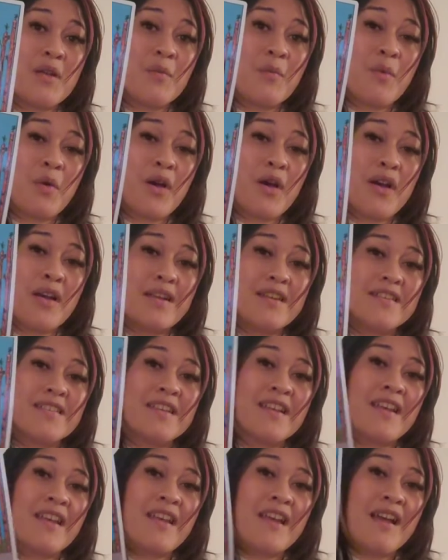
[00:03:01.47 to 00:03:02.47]
wand
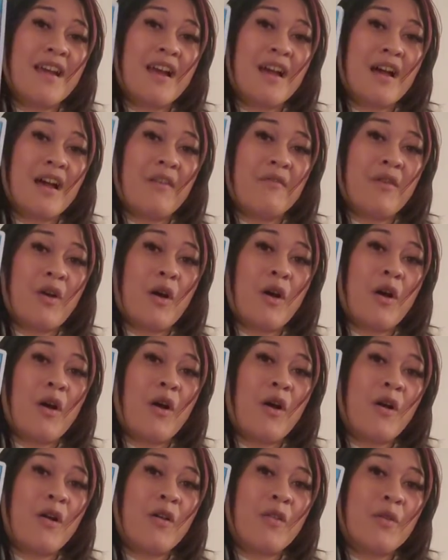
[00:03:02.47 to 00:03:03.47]
of
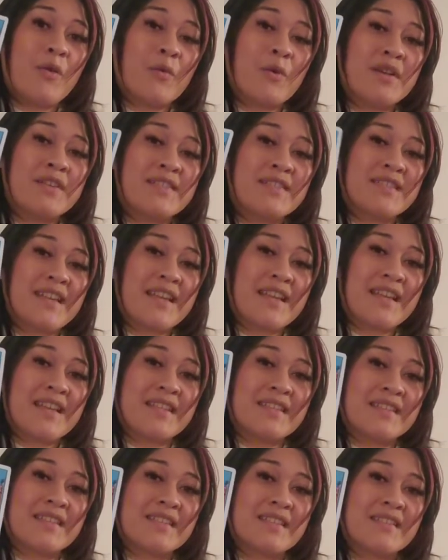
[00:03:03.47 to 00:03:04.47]
all the ones that
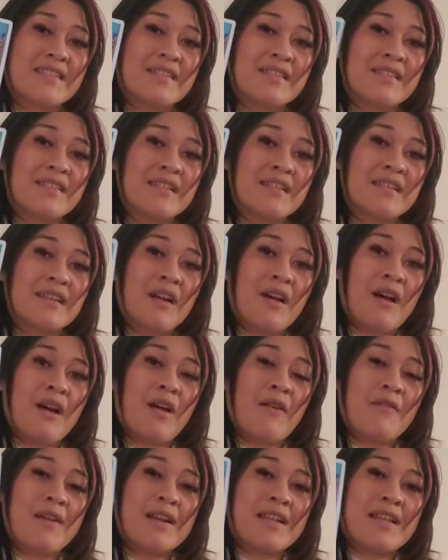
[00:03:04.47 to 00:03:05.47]
he's
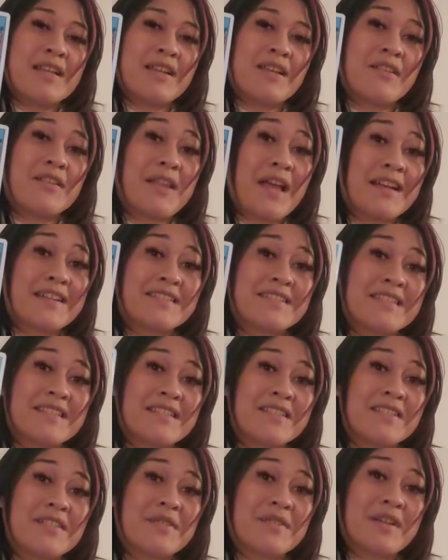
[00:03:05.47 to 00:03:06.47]
already
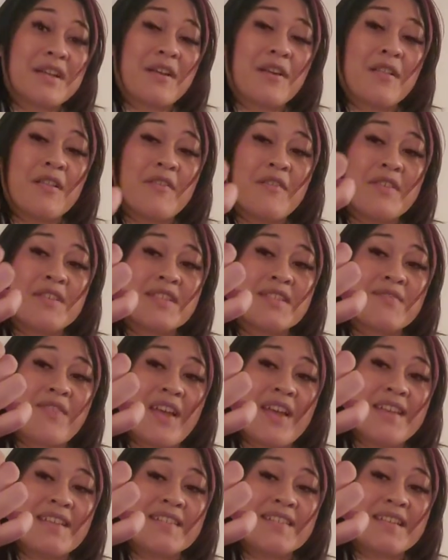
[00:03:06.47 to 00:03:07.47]
collected during all of his
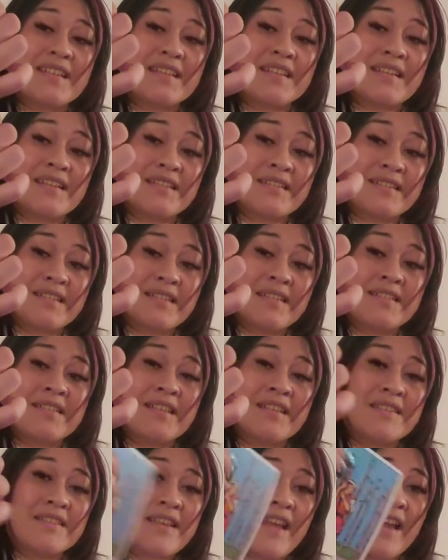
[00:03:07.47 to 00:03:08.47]
fights, and he's
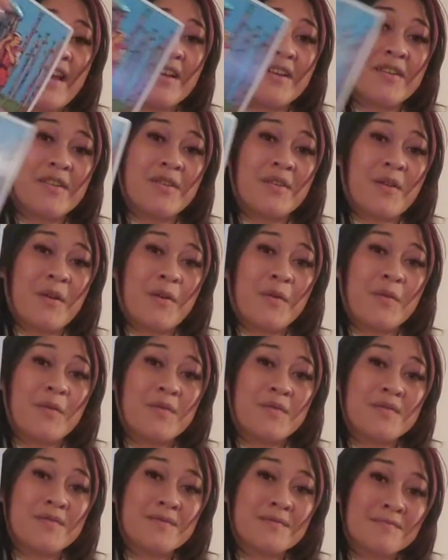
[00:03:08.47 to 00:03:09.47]
getting tired,
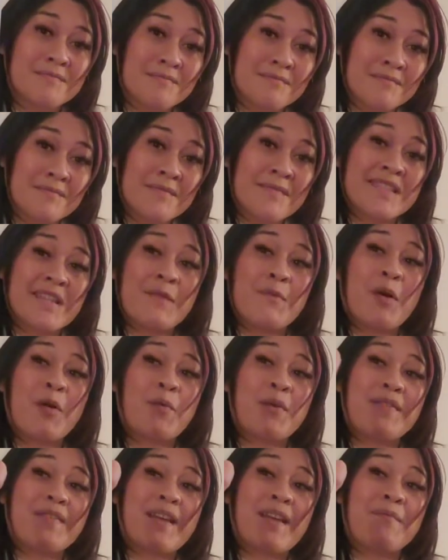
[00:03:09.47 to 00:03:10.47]
So I'm
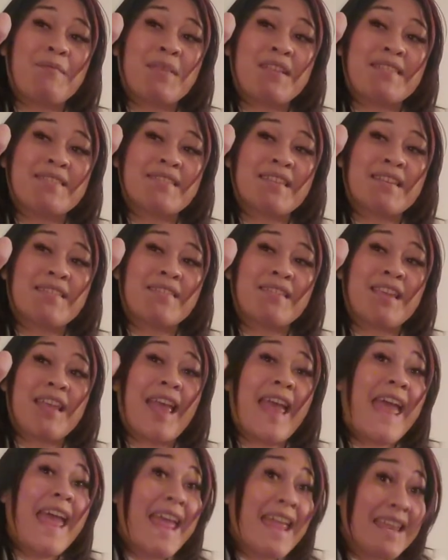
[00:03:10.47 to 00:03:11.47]
hoping that means that the
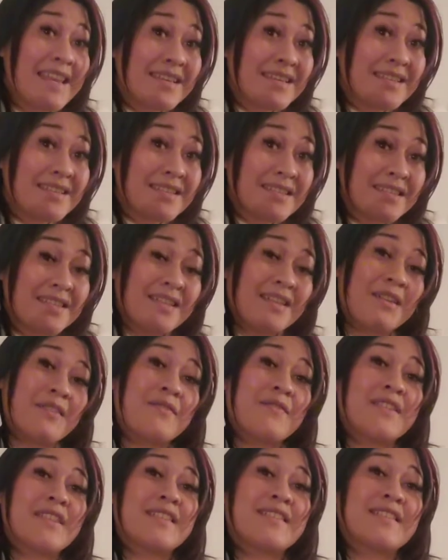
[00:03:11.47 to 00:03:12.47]
end
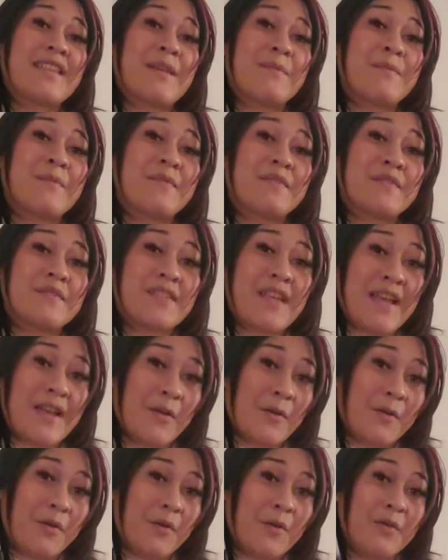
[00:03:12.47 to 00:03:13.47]
of this type of
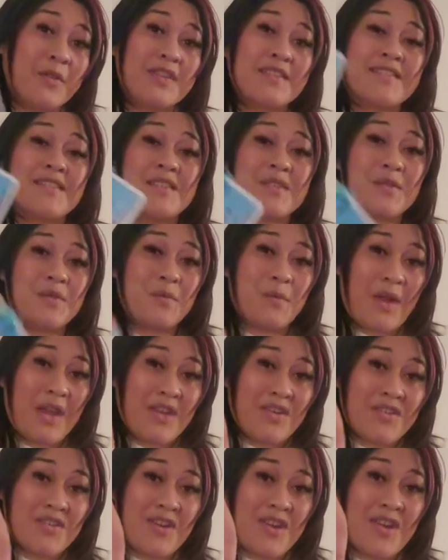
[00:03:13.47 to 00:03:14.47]
cycle, this
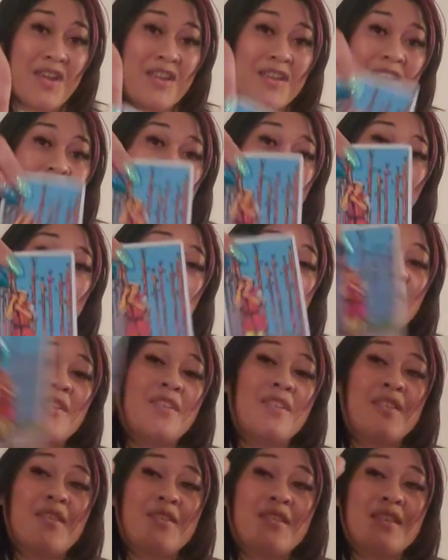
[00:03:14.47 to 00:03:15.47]
situation,
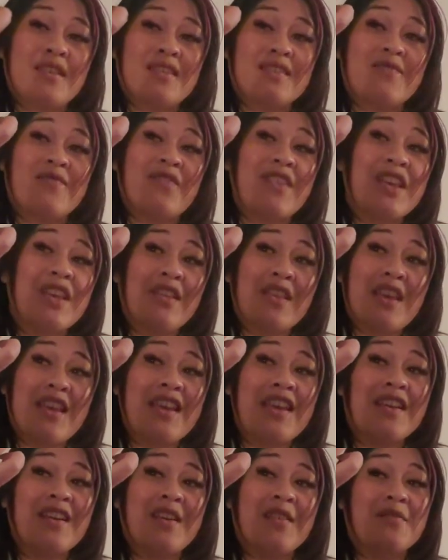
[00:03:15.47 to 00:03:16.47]
this
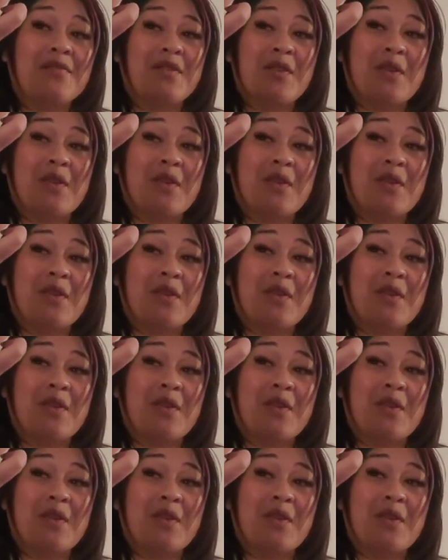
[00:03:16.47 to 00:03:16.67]
feeling of,